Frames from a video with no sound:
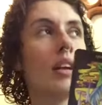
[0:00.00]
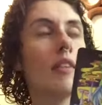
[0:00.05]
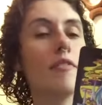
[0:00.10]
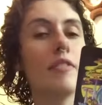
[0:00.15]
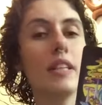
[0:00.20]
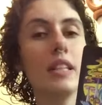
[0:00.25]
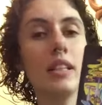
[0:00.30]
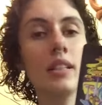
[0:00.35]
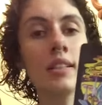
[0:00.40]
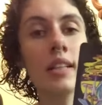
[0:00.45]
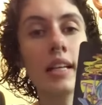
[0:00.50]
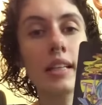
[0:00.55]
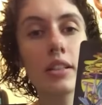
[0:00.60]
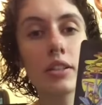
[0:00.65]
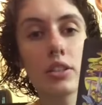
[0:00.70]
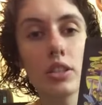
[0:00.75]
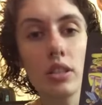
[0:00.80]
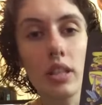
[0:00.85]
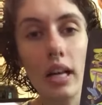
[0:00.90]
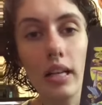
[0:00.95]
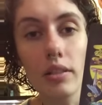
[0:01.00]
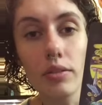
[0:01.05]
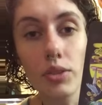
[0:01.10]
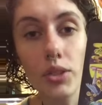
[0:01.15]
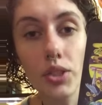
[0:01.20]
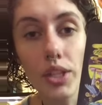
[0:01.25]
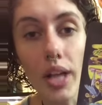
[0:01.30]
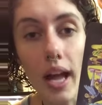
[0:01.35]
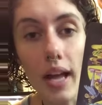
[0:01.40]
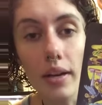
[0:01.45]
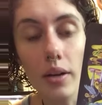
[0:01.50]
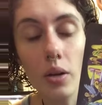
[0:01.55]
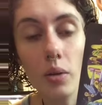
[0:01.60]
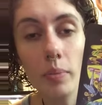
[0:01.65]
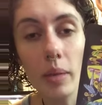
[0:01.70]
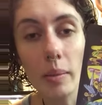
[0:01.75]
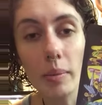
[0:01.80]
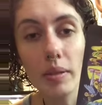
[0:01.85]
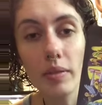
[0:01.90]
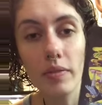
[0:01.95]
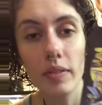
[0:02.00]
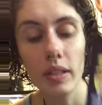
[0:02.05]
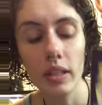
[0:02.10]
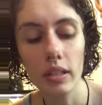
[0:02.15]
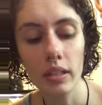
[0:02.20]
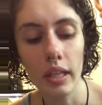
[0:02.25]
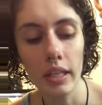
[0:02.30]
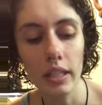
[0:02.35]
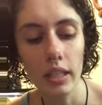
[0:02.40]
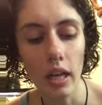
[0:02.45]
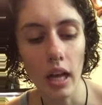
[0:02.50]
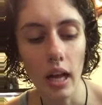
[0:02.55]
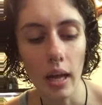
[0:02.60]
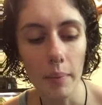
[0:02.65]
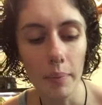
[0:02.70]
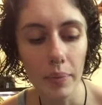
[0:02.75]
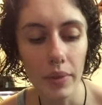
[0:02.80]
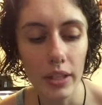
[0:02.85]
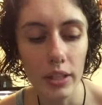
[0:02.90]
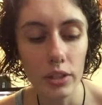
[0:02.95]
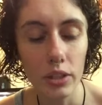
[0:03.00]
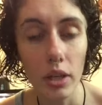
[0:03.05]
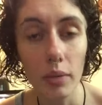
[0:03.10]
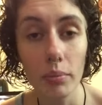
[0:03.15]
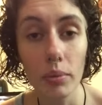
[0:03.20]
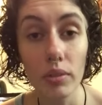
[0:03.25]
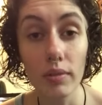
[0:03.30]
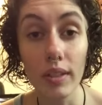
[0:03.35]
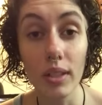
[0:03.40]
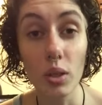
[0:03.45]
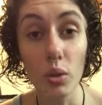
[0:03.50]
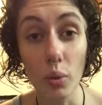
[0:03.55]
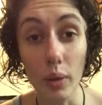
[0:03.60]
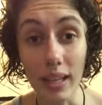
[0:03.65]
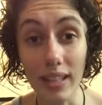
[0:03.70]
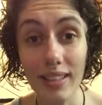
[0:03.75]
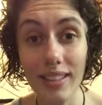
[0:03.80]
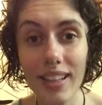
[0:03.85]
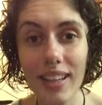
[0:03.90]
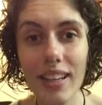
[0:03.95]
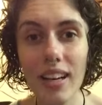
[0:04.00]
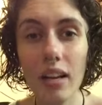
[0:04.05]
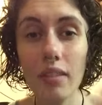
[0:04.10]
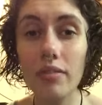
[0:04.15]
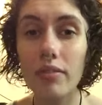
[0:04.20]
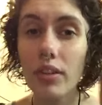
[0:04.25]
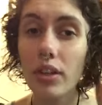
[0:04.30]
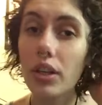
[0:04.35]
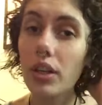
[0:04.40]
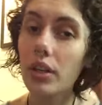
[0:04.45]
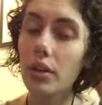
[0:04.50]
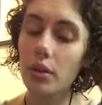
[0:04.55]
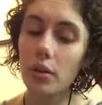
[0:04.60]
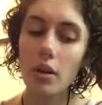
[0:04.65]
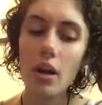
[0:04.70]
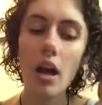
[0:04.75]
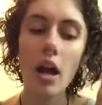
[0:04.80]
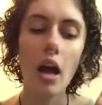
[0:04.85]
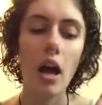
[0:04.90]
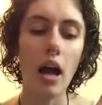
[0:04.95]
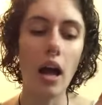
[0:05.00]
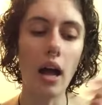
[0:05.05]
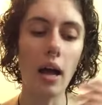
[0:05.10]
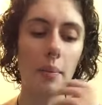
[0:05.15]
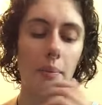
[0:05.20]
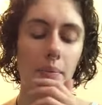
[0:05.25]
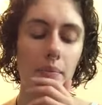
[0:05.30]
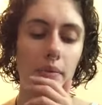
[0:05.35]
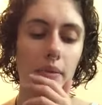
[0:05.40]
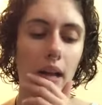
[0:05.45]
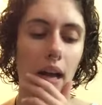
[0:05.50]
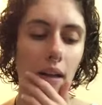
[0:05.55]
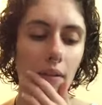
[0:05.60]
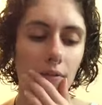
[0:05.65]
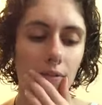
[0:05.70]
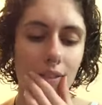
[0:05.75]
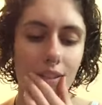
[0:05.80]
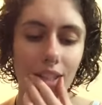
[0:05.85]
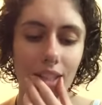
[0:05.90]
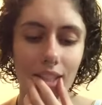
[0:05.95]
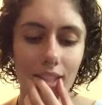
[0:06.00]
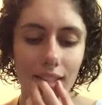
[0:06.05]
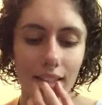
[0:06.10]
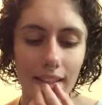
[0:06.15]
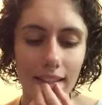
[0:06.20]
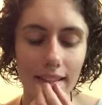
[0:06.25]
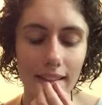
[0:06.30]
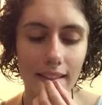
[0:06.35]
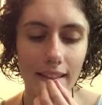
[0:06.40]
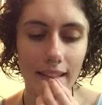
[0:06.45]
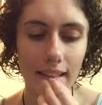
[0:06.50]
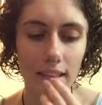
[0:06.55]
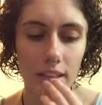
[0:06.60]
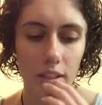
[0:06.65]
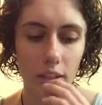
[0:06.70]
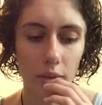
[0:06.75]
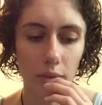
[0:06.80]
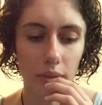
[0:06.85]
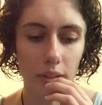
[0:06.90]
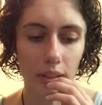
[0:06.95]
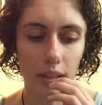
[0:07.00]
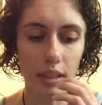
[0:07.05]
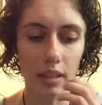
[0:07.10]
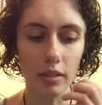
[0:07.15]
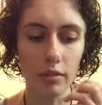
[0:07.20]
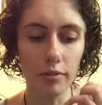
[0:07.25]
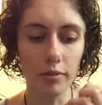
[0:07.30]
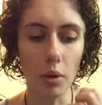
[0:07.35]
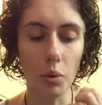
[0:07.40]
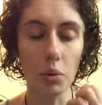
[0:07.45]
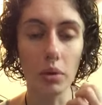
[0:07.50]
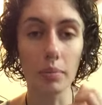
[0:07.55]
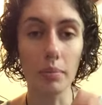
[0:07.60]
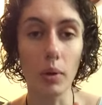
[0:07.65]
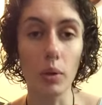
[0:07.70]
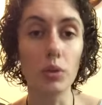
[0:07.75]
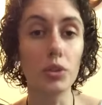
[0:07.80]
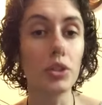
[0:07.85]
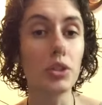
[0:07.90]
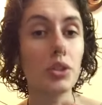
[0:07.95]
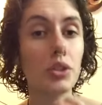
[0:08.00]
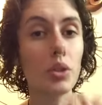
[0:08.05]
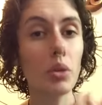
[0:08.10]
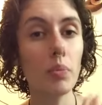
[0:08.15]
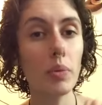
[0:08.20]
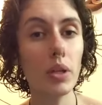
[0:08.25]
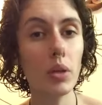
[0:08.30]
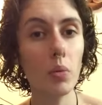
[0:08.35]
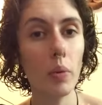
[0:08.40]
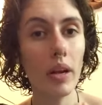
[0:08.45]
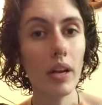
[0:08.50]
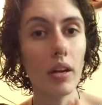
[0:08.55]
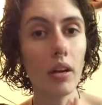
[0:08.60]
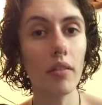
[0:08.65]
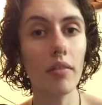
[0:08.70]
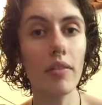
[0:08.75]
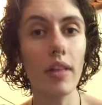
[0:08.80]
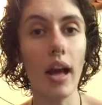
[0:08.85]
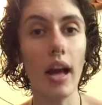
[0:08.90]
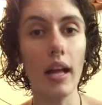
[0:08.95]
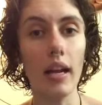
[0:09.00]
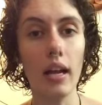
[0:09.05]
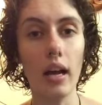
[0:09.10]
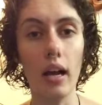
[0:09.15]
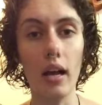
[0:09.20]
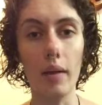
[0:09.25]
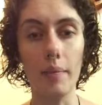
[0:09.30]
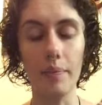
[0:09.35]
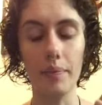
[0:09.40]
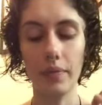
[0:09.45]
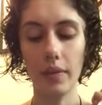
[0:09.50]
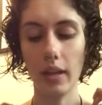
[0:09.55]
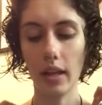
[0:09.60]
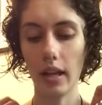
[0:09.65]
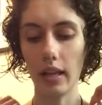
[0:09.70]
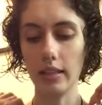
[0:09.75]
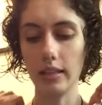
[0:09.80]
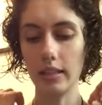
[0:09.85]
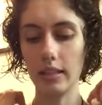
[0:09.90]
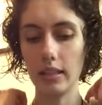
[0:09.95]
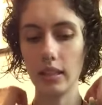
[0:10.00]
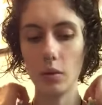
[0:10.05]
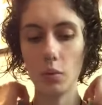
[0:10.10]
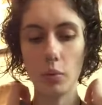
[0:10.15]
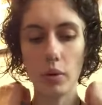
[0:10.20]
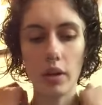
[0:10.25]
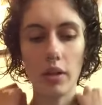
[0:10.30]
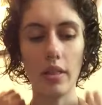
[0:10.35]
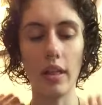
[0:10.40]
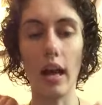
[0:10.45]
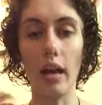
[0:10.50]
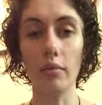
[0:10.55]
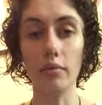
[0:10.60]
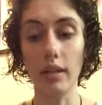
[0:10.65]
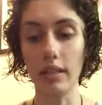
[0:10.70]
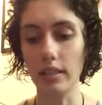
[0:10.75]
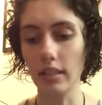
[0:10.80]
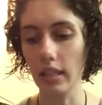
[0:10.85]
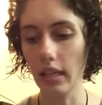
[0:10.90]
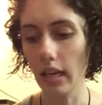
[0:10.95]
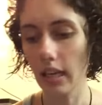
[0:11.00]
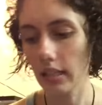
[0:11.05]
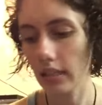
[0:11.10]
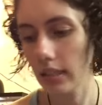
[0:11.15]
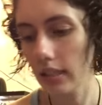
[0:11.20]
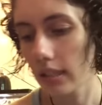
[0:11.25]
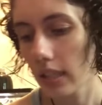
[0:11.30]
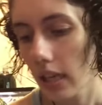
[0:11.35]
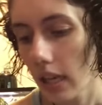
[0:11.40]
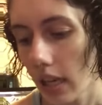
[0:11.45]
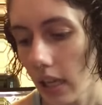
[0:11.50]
feeling like there's a lot of shadow, maybe feeling like um, things aren't moving quickly enough for you, um, not feeling like things are really in a forward motion. So be aware of that um, and see where that resonates.